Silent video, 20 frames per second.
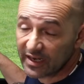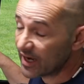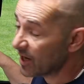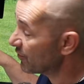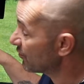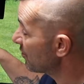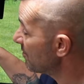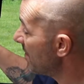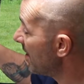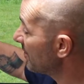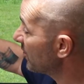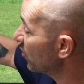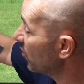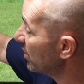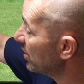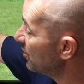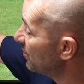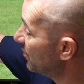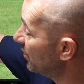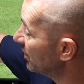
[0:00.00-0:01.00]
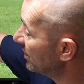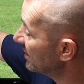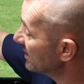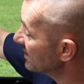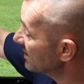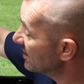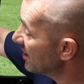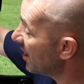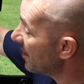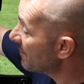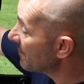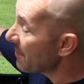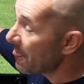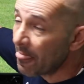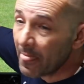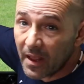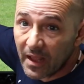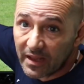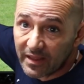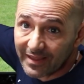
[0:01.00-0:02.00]
Now remember when you put this up,
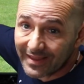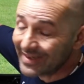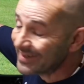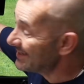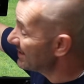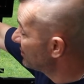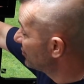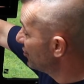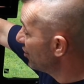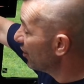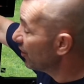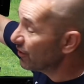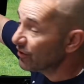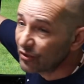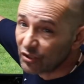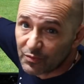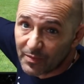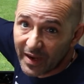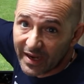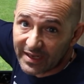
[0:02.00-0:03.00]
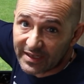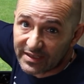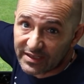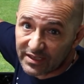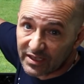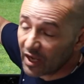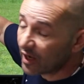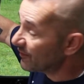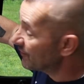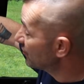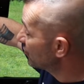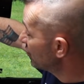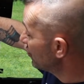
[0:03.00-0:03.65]
this turns by itself.